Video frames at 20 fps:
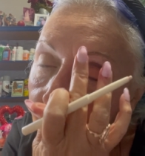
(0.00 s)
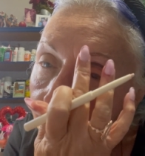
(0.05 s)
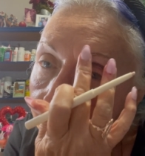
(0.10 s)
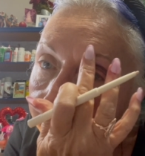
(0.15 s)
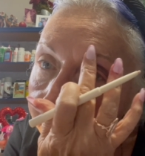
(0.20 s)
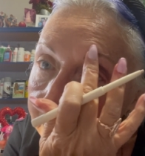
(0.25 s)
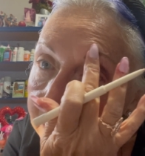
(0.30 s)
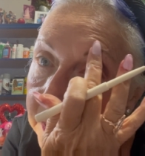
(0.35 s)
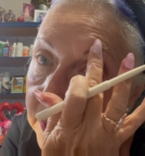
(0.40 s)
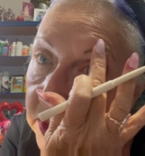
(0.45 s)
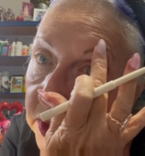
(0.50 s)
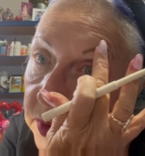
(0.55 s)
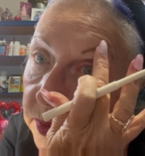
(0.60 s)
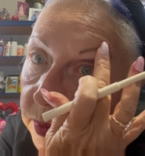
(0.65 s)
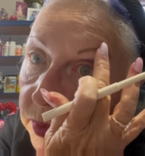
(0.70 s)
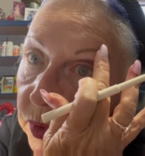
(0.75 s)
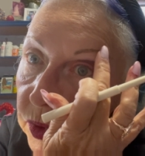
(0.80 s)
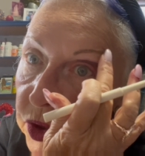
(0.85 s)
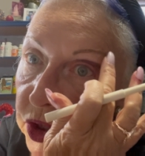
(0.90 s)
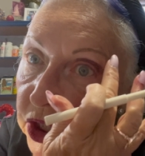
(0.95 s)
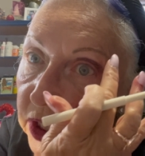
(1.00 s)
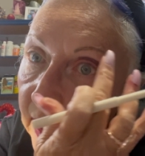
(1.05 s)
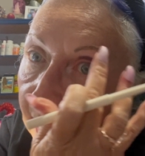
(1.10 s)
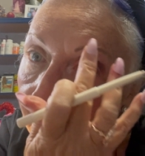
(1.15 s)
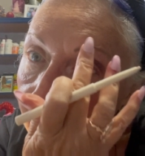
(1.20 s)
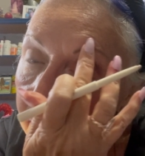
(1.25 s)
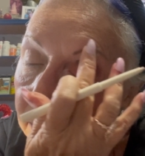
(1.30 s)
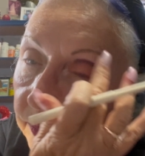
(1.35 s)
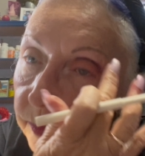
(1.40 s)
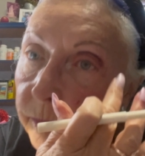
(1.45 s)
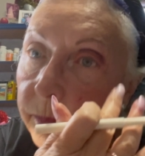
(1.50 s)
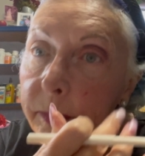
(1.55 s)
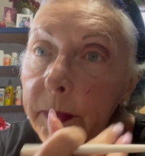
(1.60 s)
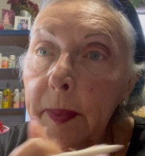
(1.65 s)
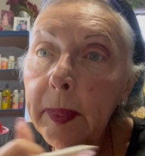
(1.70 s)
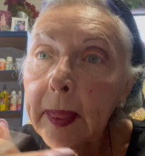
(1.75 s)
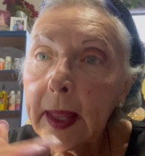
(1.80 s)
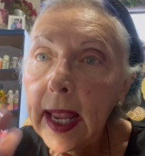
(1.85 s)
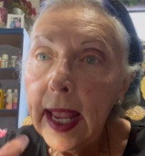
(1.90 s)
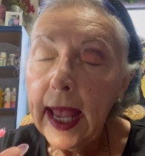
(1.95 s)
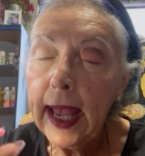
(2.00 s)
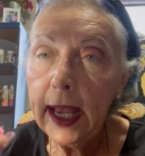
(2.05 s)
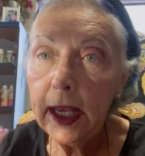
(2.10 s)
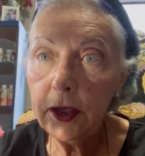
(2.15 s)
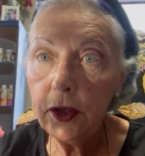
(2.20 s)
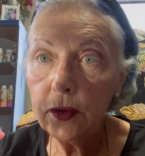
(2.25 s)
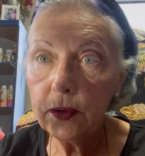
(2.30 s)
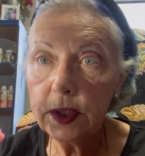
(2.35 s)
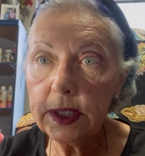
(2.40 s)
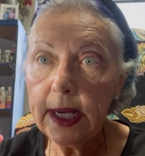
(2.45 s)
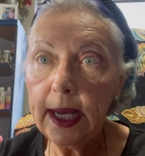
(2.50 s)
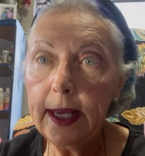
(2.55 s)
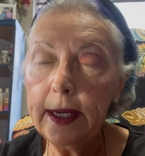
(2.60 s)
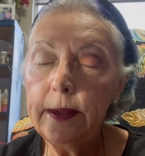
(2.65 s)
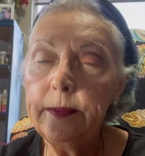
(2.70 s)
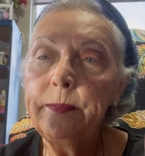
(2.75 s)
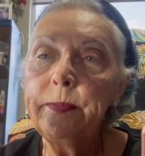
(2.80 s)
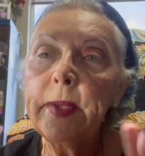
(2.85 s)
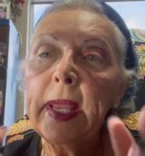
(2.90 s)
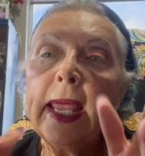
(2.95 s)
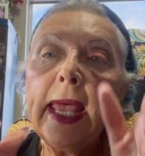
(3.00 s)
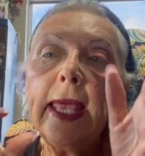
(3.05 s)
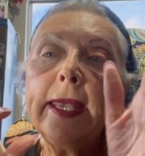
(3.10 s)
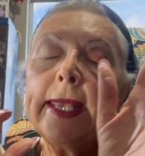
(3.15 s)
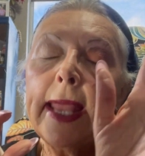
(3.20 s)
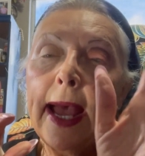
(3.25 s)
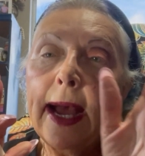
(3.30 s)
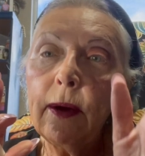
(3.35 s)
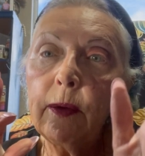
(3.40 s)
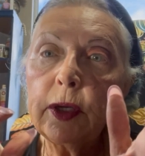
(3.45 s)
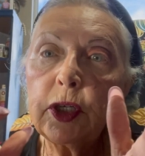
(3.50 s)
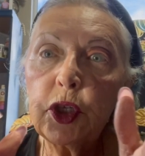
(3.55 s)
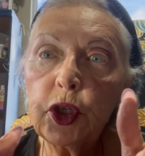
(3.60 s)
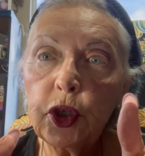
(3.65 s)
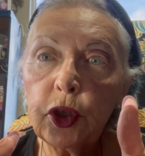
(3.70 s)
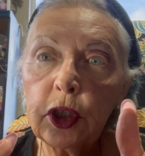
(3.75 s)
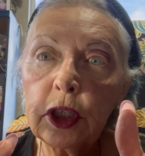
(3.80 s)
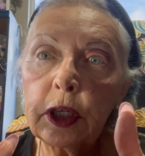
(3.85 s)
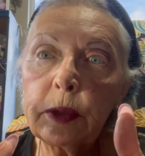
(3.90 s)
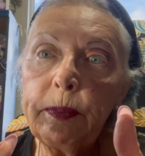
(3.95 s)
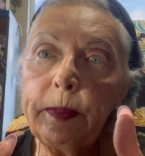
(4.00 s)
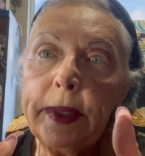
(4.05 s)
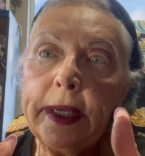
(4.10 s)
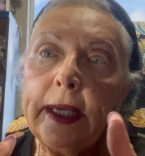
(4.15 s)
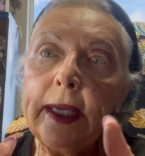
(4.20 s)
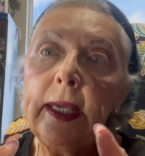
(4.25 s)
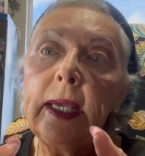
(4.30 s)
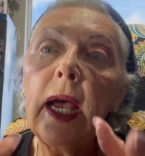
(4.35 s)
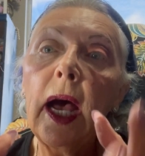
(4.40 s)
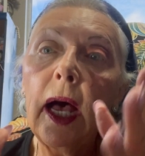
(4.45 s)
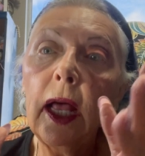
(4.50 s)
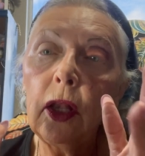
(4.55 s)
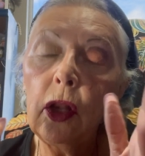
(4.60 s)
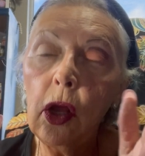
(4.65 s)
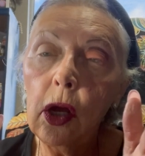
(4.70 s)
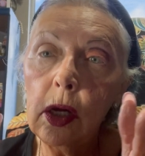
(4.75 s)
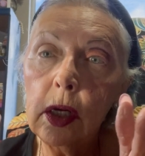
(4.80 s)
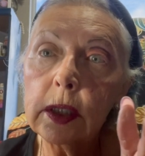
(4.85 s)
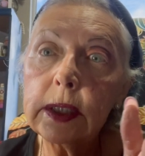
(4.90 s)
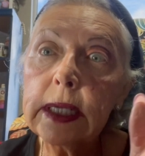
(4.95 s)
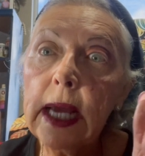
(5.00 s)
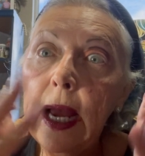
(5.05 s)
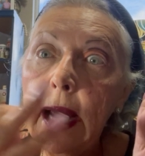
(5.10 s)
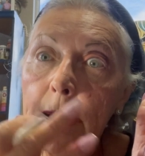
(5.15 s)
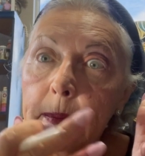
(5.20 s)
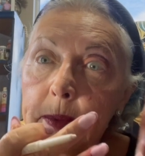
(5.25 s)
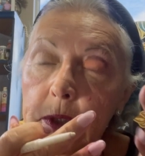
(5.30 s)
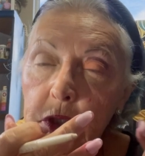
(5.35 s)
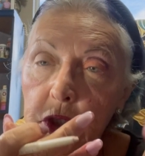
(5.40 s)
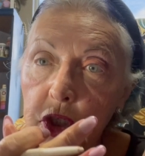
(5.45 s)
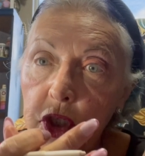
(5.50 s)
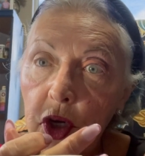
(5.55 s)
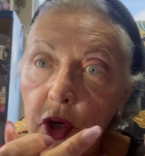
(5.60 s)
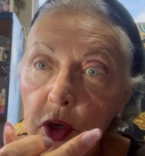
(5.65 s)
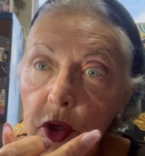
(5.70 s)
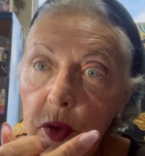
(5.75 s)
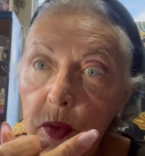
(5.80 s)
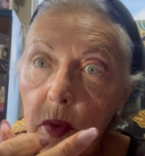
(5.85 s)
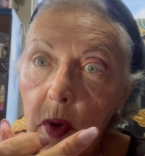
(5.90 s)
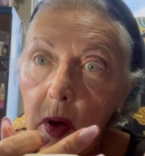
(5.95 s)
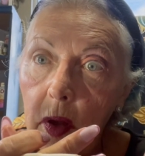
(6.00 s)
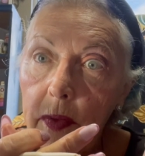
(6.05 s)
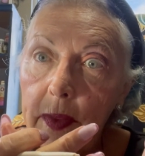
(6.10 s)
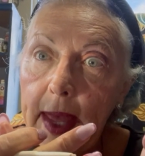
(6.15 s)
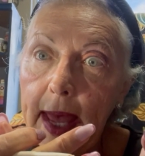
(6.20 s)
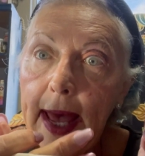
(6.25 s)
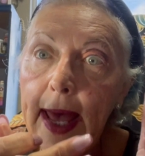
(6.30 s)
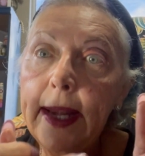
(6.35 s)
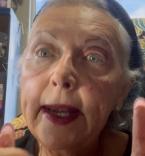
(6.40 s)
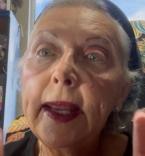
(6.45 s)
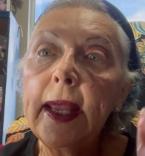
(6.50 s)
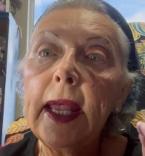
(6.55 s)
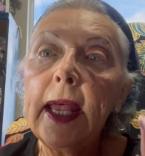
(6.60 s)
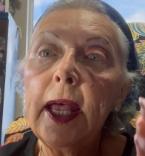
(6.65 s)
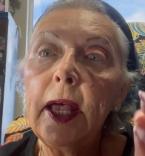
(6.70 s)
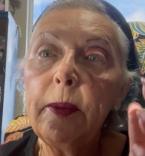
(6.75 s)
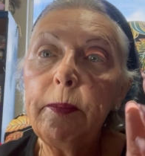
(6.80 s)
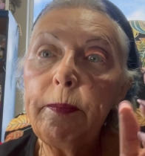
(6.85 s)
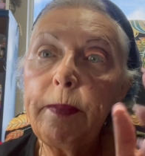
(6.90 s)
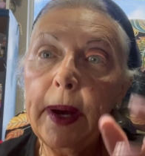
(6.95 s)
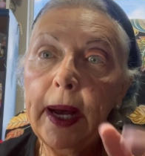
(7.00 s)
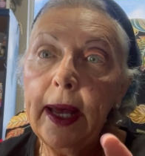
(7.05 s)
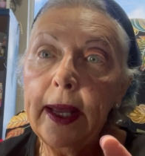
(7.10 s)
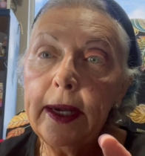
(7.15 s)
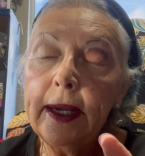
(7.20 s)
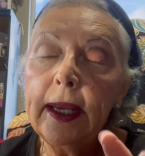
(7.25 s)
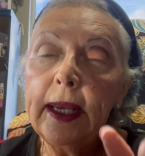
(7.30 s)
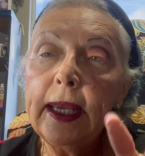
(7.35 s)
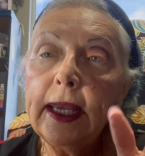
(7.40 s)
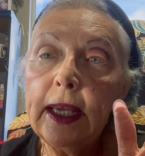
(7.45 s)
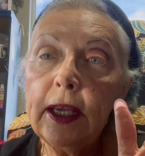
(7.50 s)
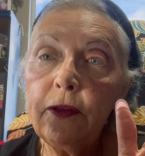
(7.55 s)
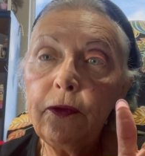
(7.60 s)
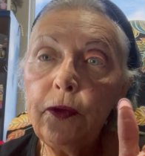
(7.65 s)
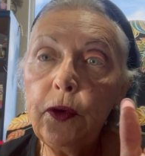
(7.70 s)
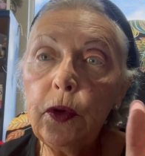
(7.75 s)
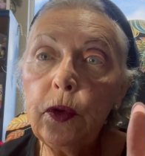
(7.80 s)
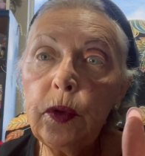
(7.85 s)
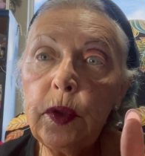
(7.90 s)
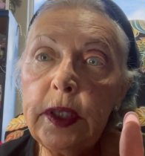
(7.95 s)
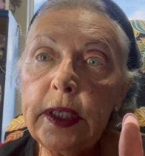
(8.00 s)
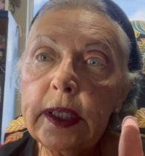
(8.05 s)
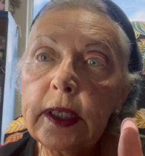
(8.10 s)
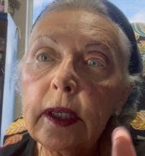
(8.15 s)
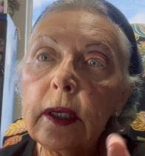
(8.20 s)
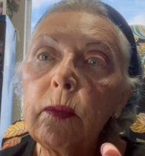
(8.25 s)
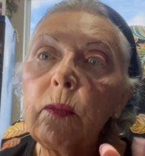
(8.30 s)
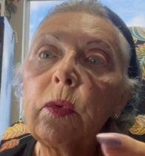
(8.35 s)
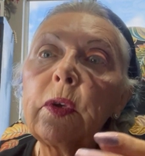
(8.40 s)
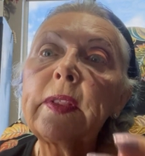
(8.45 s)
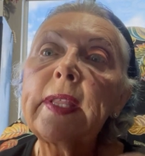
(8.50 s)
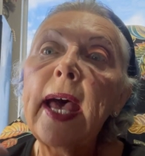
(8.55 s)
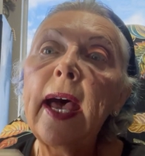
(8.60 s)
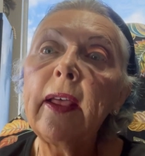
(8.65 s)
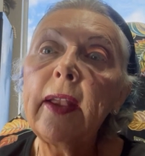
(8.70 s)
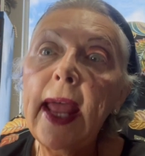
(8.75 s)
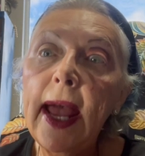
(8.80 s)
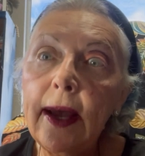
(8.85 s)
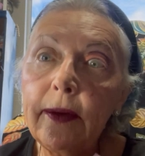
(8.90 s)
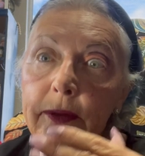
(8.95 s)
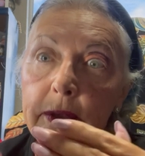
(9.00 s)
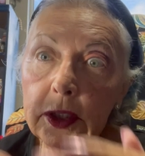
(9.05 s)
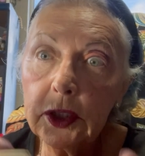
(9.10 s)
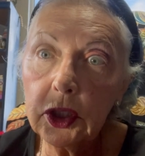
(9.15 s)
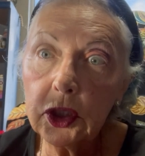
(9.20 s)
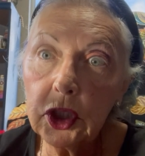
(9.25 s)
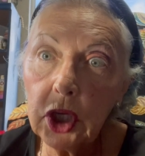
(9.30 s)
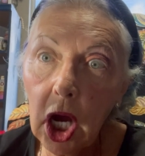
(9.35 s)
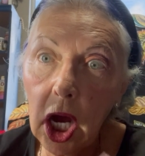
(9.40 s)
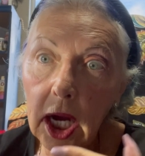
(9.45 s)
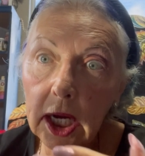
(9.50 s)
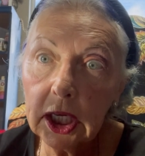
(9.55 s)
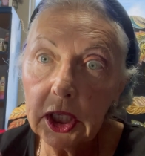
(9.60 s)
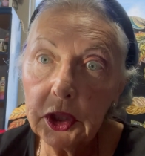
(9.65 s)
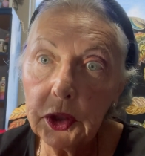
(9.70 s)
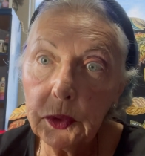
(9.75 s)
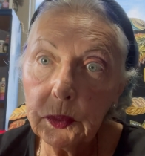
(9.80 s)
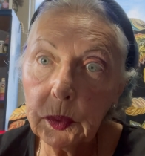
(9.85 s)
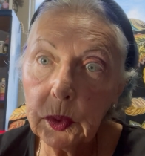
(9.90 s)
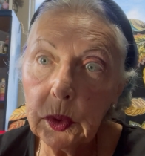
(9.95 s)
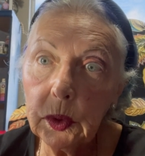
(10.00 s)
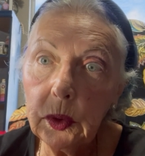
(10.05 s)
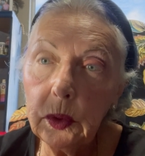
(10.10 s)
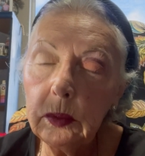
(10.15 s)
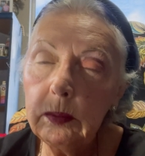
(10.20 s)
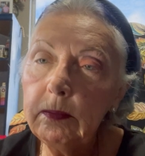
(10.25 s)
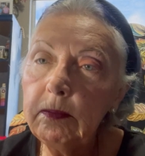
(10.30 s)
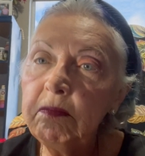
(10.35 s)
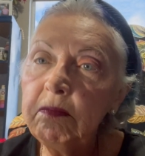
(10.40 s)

and then smooch it out. And you're done. Now, it took me a long time to show you all that, but if you did it without having to talk it through,